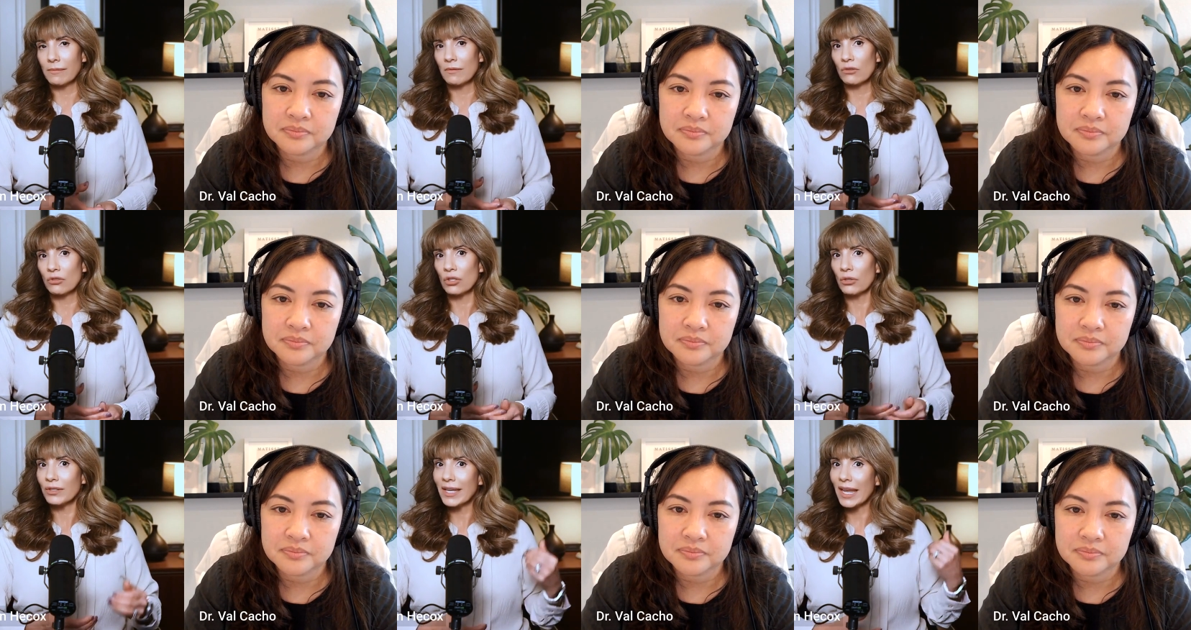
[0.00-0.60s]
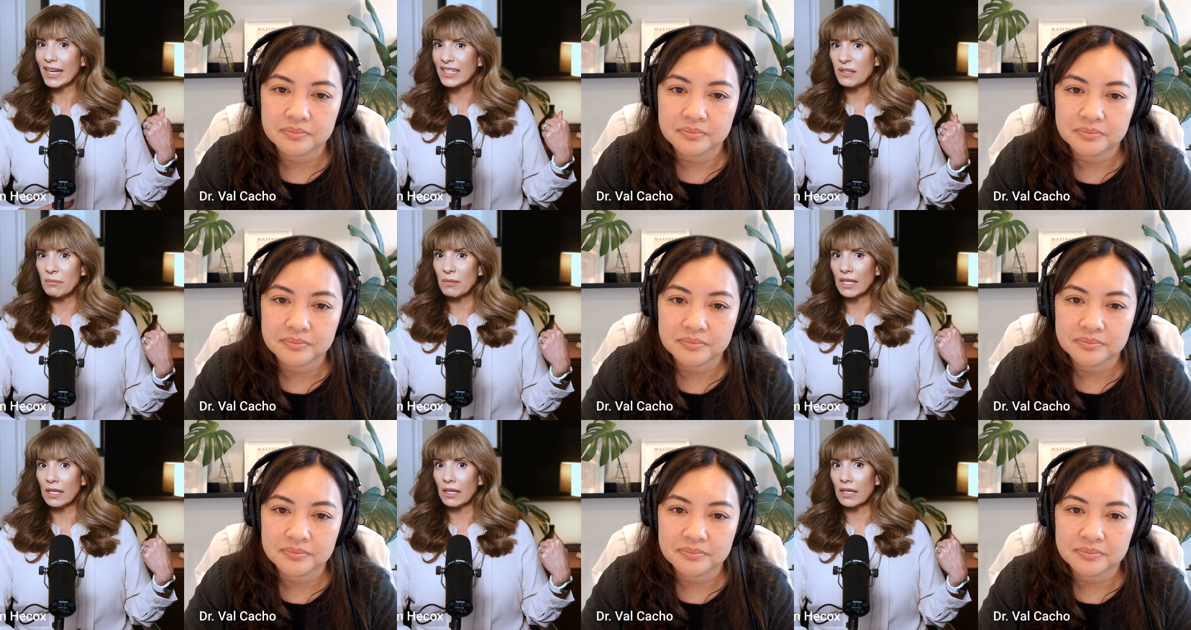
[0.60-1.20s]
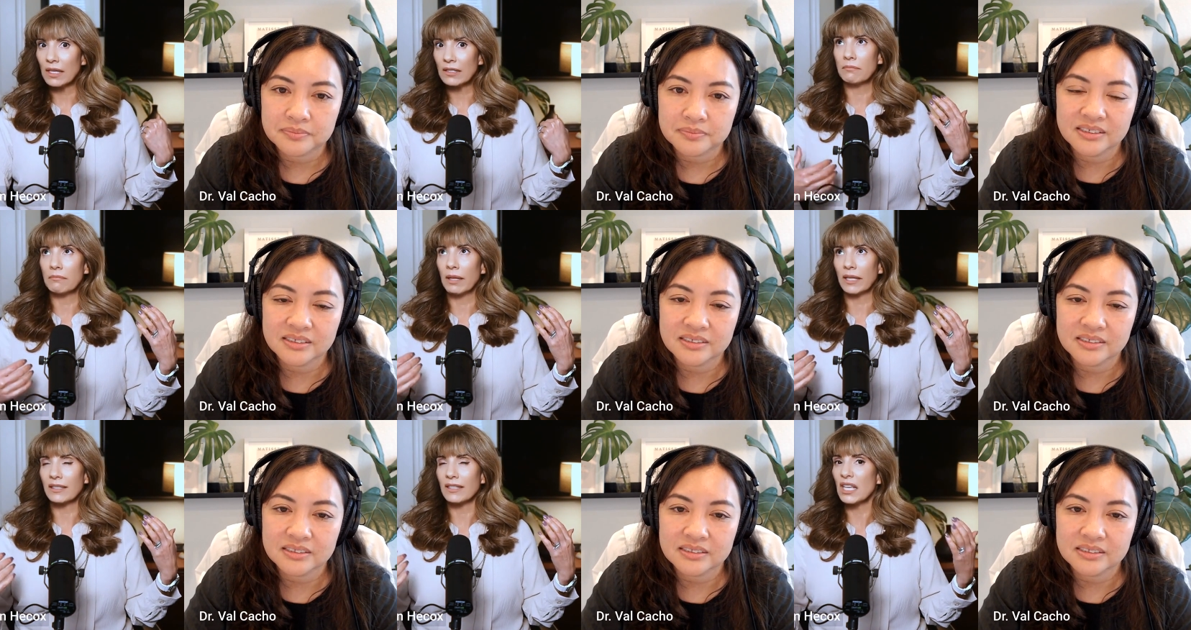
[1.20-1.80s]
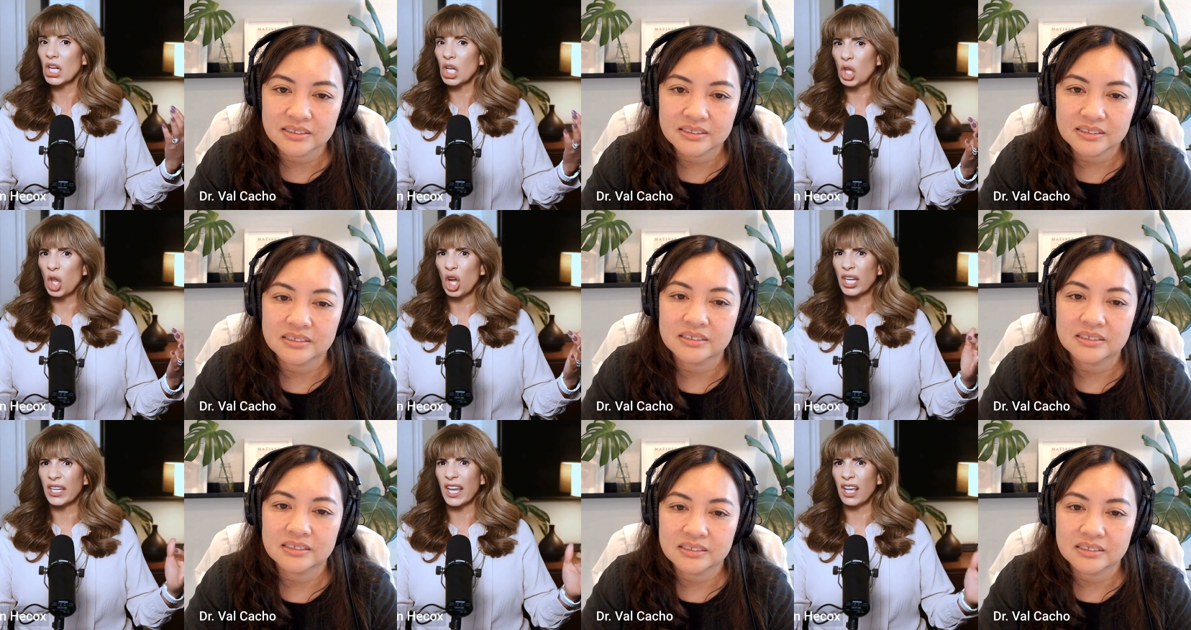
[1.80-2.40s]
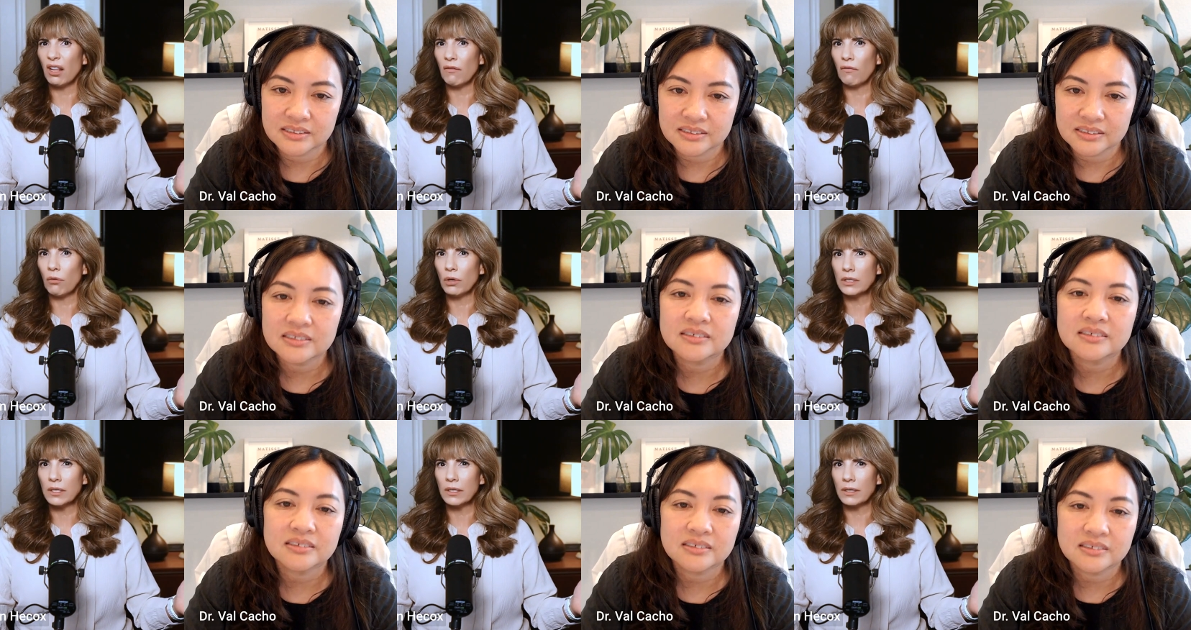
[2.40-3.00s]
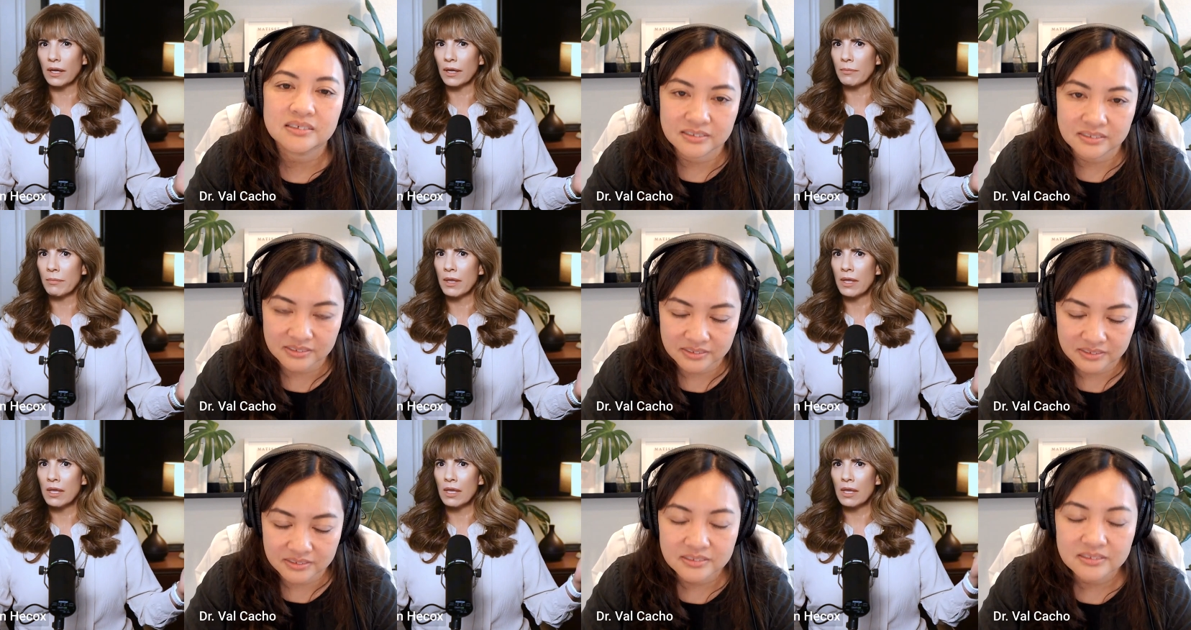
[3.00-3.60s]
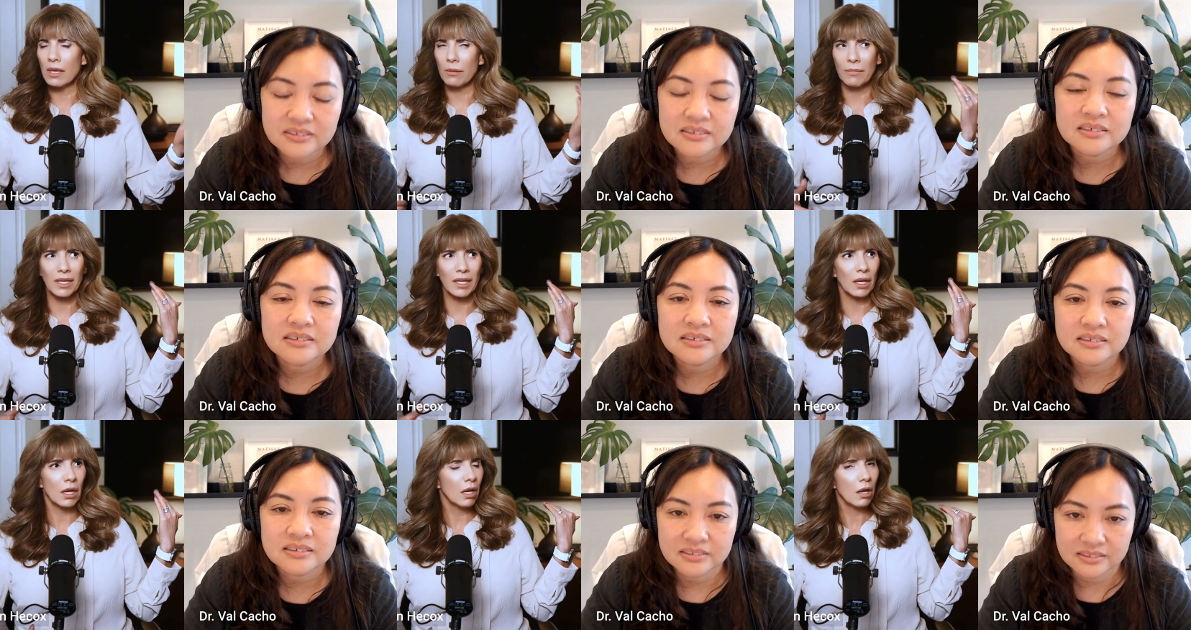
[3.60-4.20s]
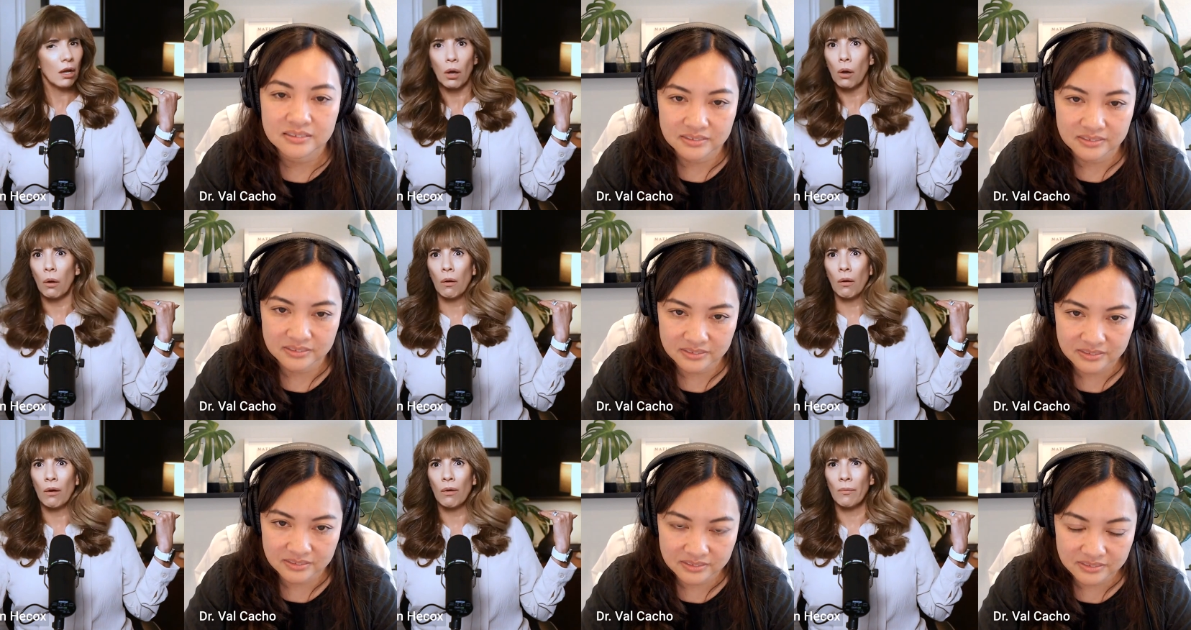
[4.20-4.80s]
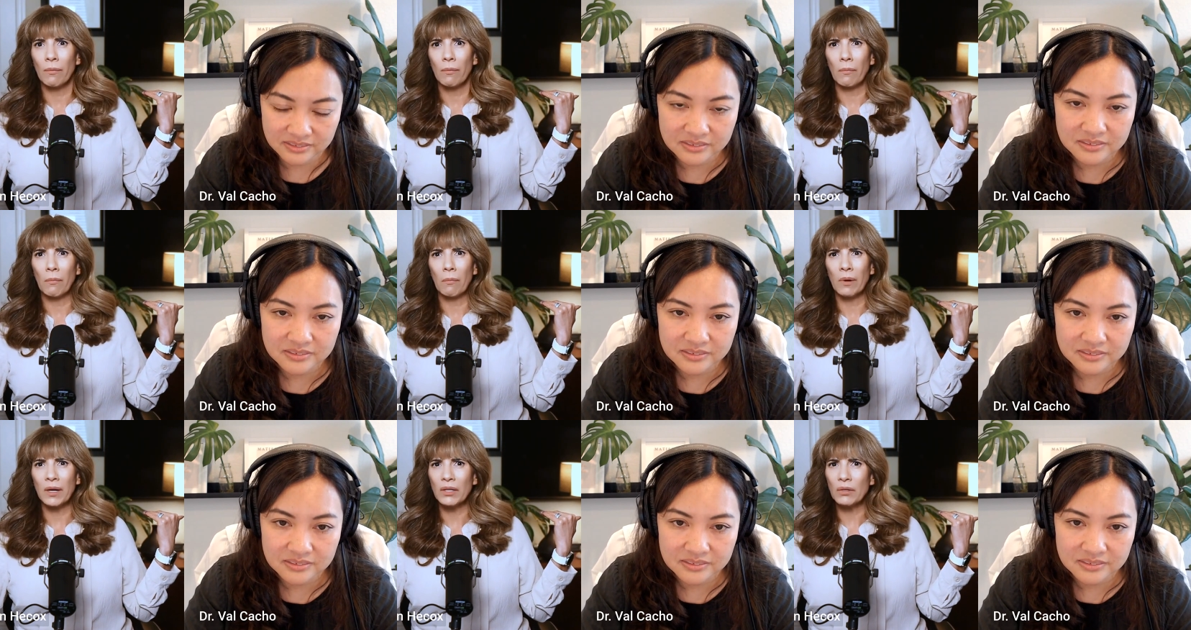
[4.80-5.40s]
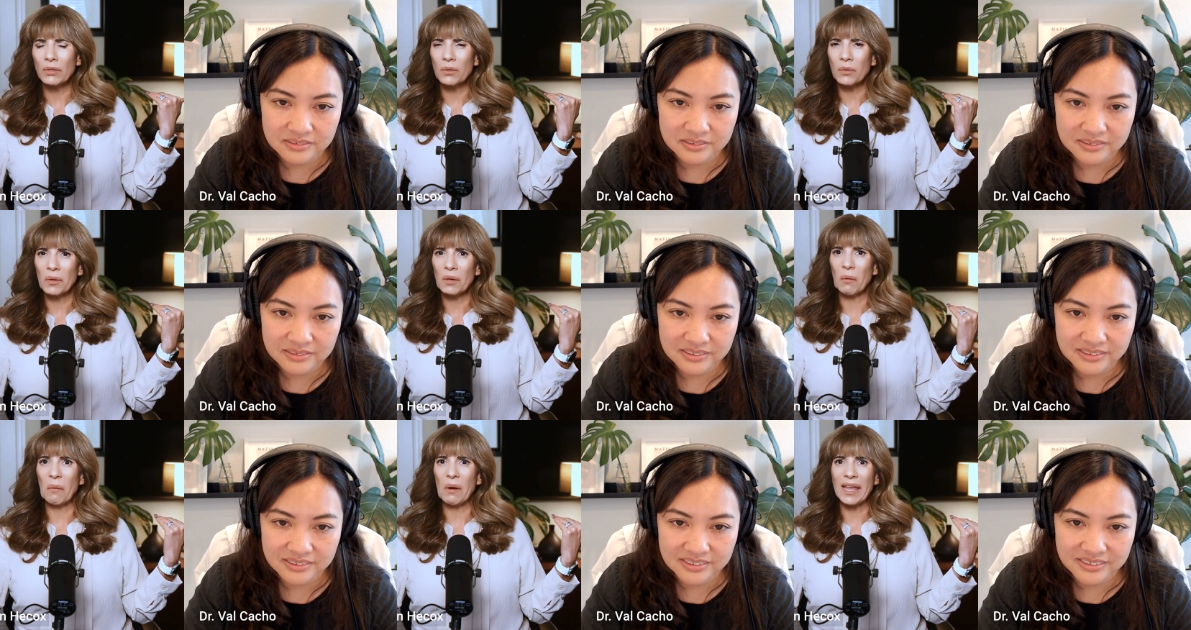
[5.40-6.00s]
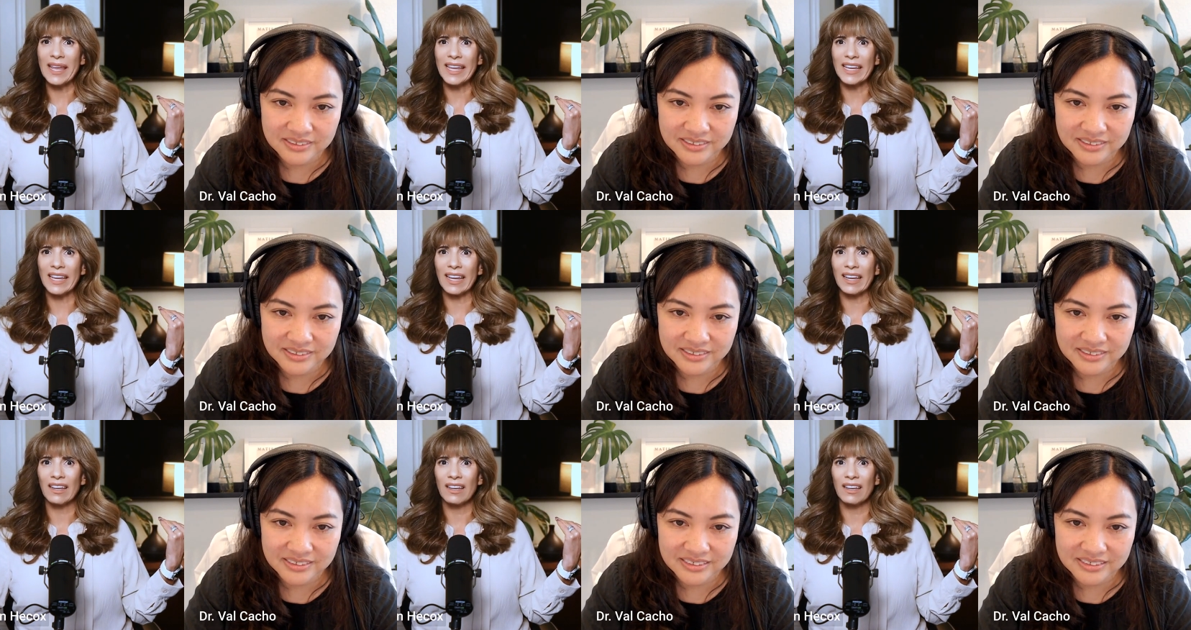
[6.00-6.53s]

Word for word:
Speaker 1: she'll text me. It's like 10 o'clock California time. I'm like, what are you doing awake?